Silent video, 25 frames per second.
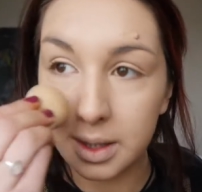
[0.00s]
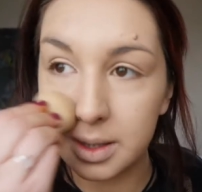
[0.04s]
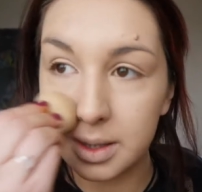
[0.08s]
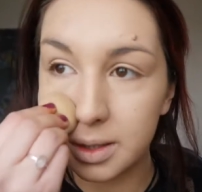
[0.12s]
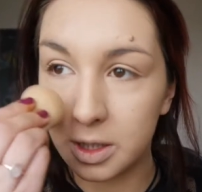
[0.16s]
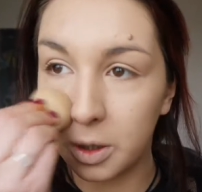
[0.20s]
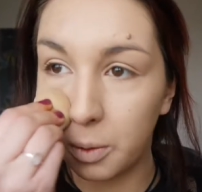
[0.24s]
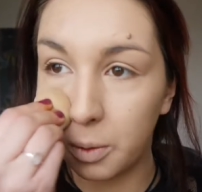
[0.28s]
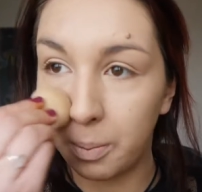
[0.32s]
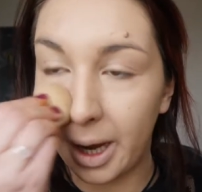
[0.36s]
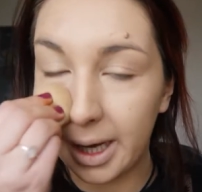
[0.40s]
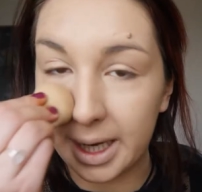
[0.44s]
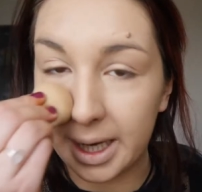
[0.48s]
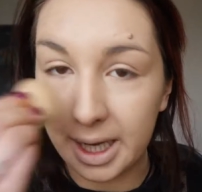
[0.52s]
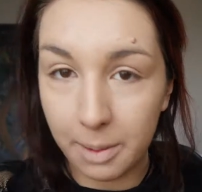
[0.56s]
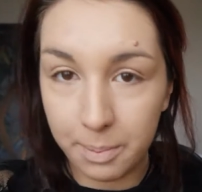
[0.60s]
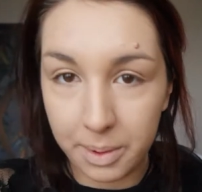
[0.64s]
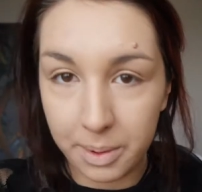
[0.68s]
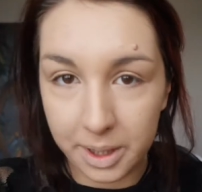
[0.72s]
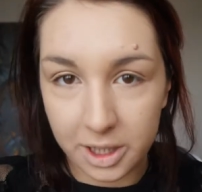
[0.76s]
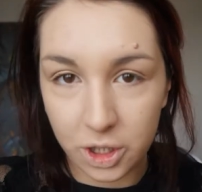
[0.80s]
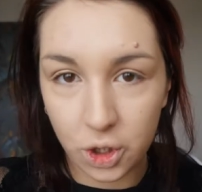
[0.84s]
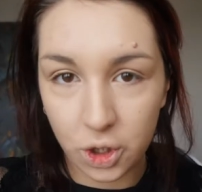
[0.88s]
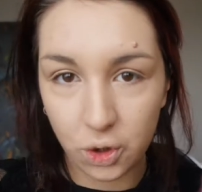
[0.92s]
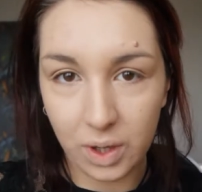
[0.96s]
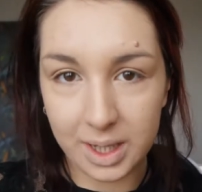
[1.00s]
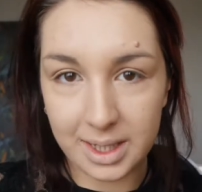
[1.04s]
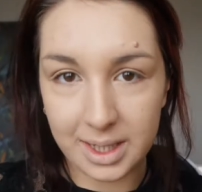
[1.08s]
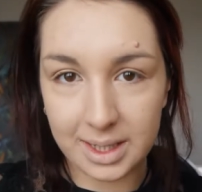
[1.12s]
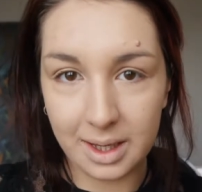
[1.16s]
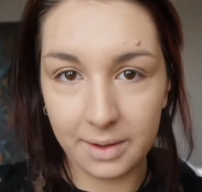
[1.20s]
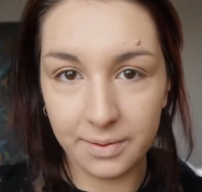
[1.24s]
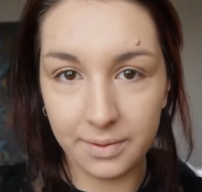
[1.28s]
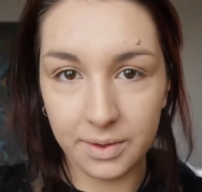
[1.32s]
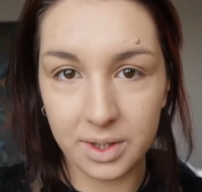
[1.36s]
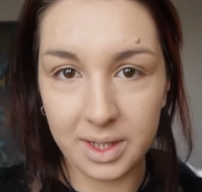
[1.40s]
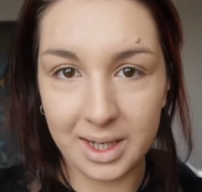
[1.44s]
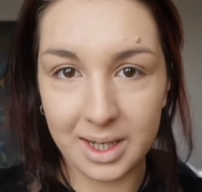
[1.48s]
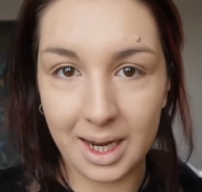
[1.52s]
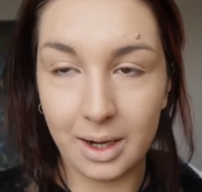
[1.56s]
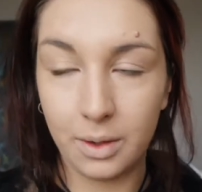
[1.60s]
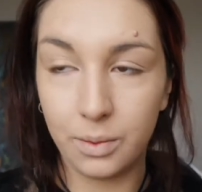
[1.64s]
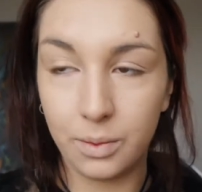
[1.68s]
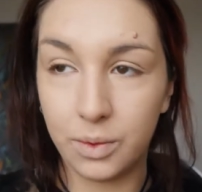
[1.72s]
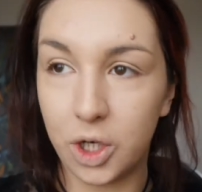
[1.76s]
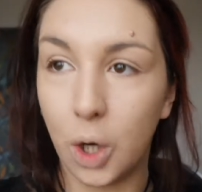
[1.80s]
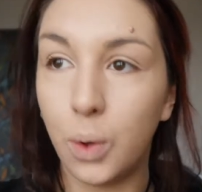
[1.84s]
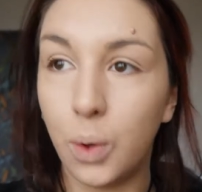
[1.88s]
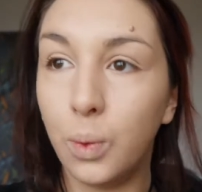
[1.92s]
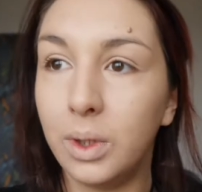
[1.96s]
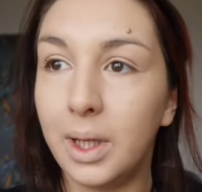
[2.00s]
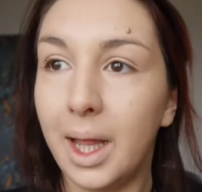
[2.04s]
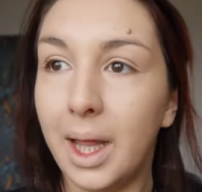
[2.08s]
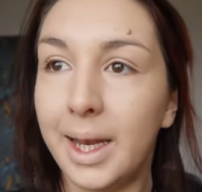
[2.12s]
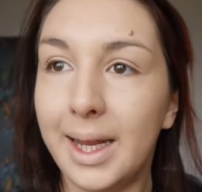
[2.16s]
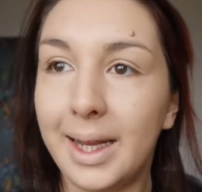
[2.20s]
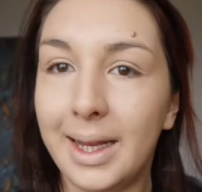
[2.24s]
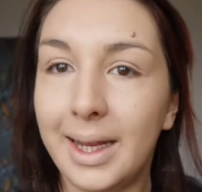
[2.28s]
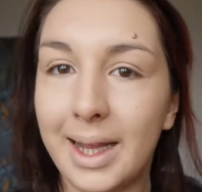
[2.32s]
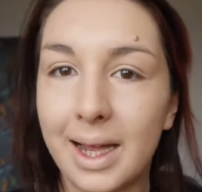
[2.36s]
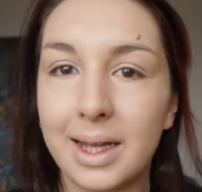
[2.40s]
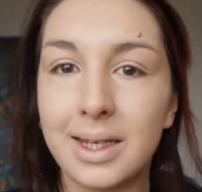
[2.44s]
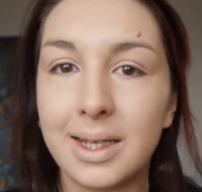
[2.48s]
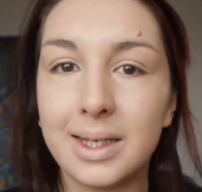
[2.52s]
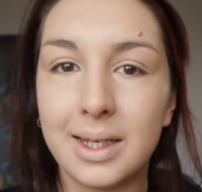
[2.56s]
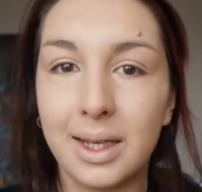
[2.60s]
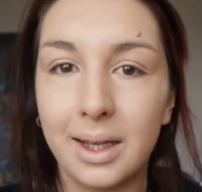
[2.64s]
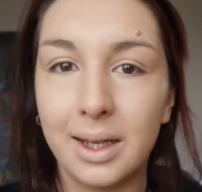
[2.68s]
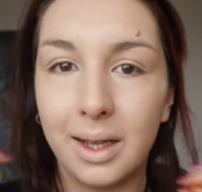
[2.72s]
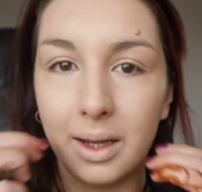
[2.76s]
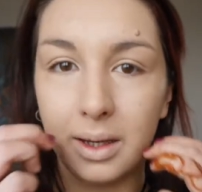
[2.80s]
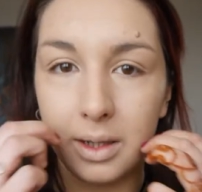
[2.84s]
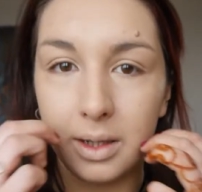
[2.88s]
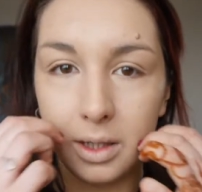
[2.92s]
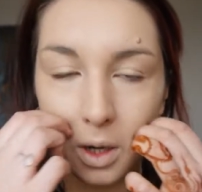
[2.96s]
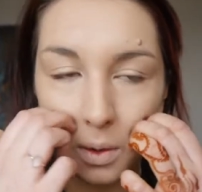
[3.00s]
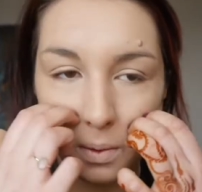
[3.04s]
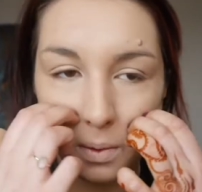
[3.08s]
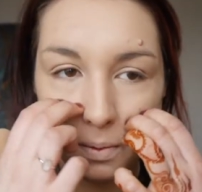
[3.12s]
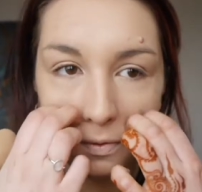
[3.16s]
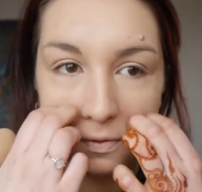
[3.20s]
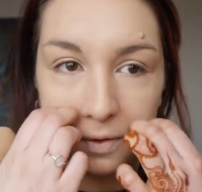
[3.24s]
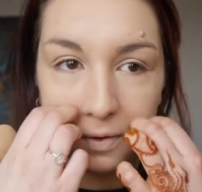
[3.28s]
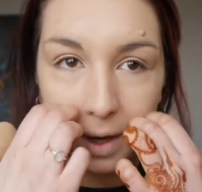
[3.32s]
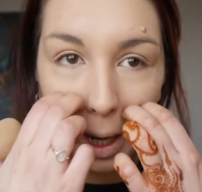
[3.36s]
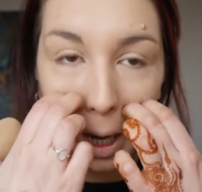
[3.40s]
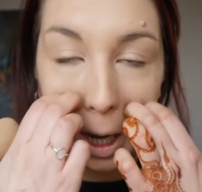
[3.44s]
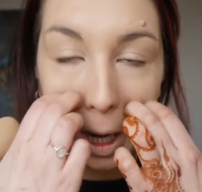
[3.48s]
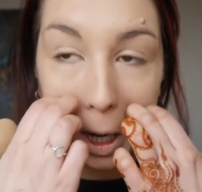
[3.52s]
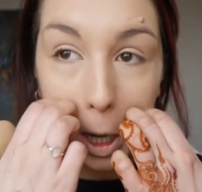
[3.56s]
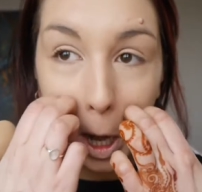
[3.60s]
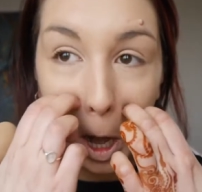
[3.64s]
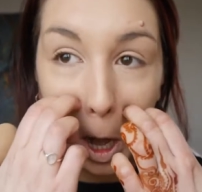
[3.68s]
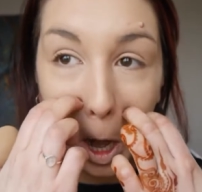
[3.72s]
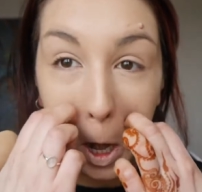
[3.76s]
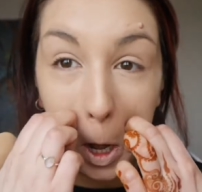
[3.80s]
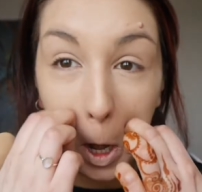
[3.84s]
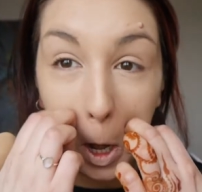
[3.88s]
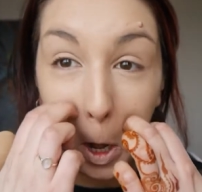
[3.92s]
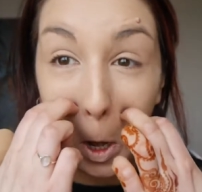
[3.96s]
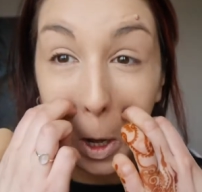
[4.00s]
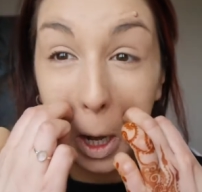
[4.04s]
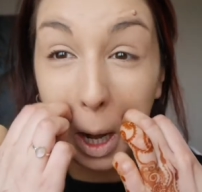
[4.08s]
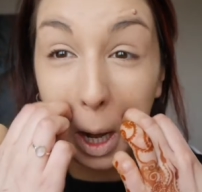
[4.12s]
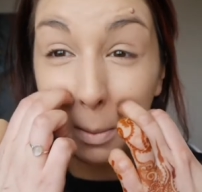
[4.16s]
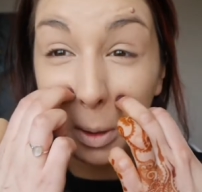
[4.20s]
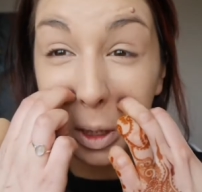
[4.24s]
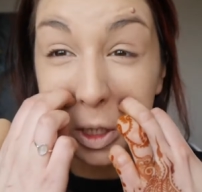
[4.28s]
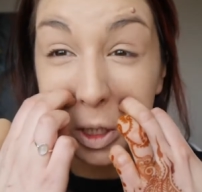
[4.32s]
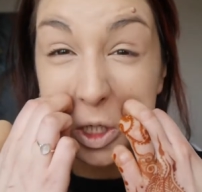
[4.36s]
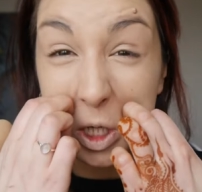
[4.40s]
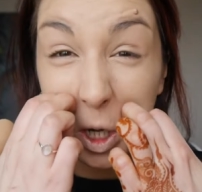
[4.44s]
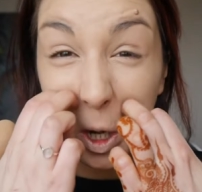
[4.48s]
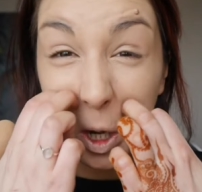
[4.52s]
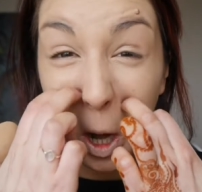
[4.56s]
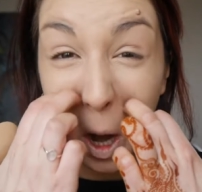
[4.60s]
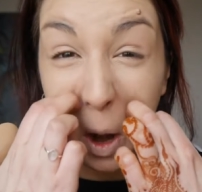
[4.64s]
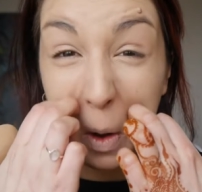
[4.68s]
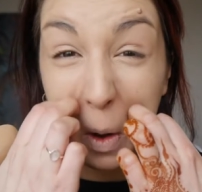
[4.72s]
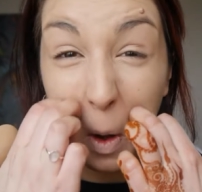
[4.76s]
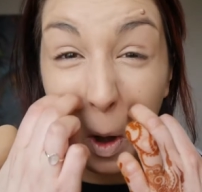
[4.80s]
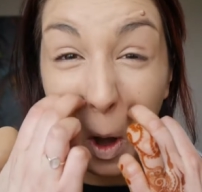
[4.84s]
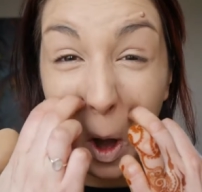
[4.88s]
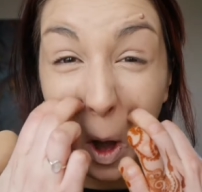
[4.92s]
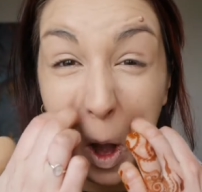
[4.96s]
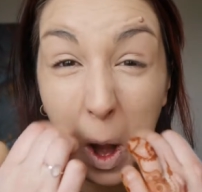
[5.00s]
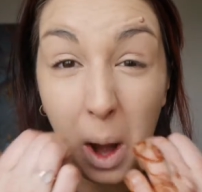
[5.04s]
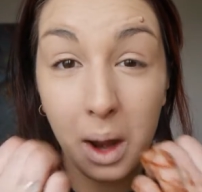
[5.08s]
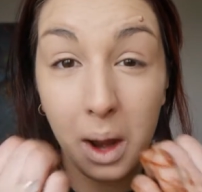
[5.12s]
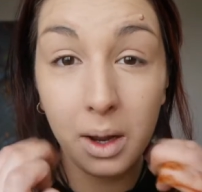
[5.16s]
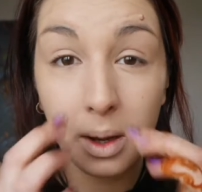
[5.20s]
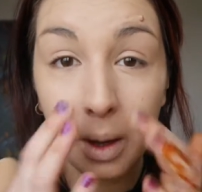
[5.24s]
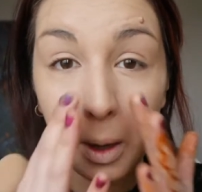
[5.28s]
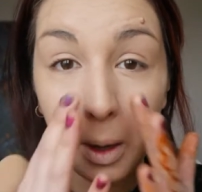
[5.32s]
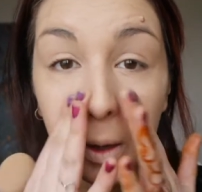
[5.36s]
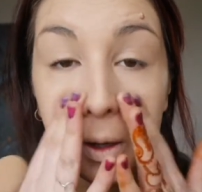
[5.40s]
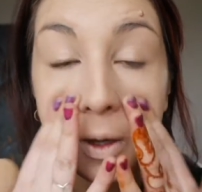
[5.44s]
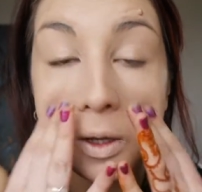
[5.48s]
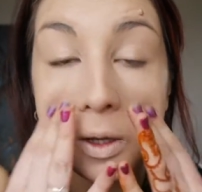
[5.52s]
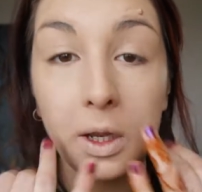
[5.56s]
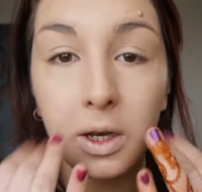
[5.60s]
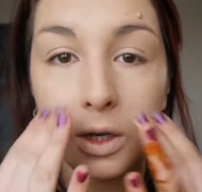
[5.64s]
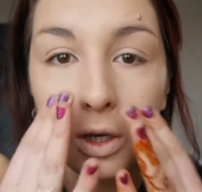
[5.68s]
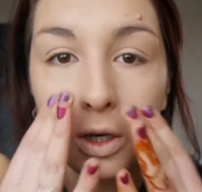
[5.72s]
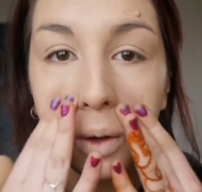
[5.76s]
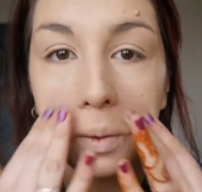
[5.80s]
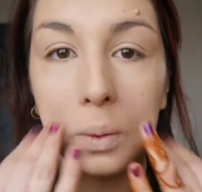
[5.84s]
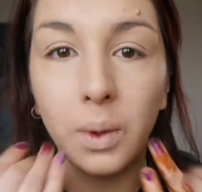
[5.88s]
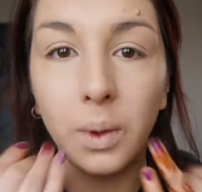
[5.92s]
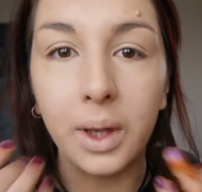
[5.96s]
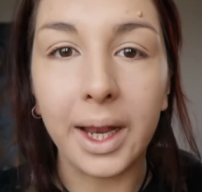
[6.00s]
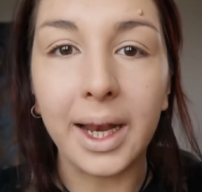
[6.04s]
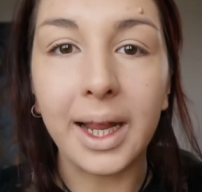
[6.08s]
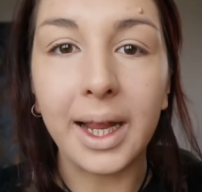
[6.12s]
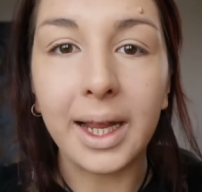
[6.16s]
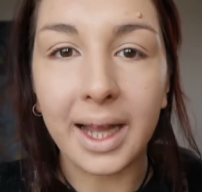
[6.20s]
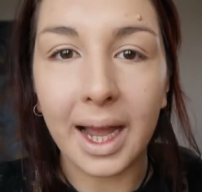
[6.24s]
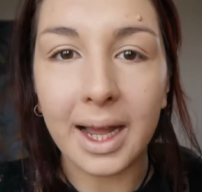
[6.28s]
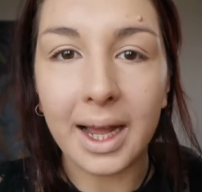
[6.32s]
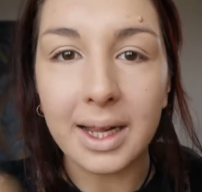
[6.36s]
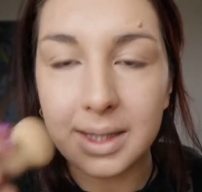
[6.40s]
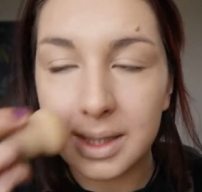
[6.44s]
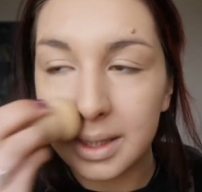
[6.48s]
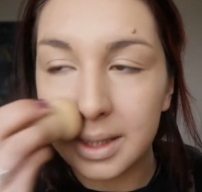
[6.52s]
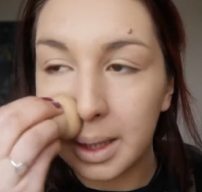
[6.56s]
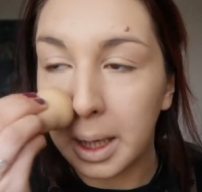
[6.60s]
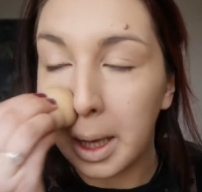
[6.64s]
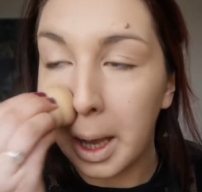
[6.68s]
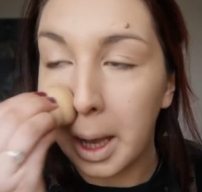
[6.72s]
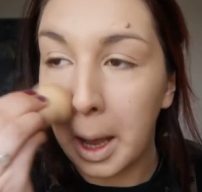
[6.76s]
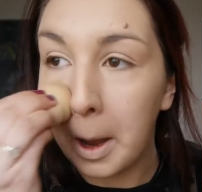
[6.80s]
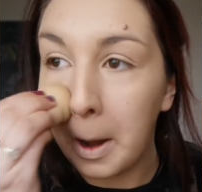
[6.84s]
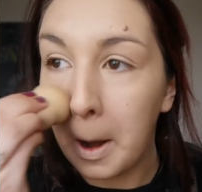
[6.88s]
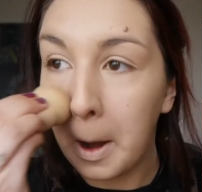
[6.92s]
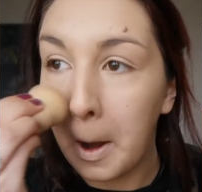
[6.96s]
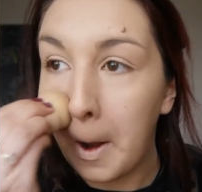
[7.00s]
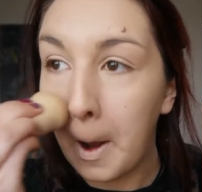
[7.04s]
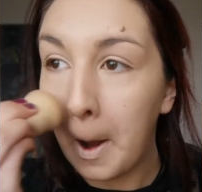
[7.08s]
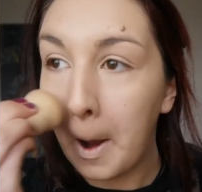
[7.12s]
So by keeping your stress levels down, don't let it get to you. Don't think in your head, look, I'm itching now. Don't let it get to you.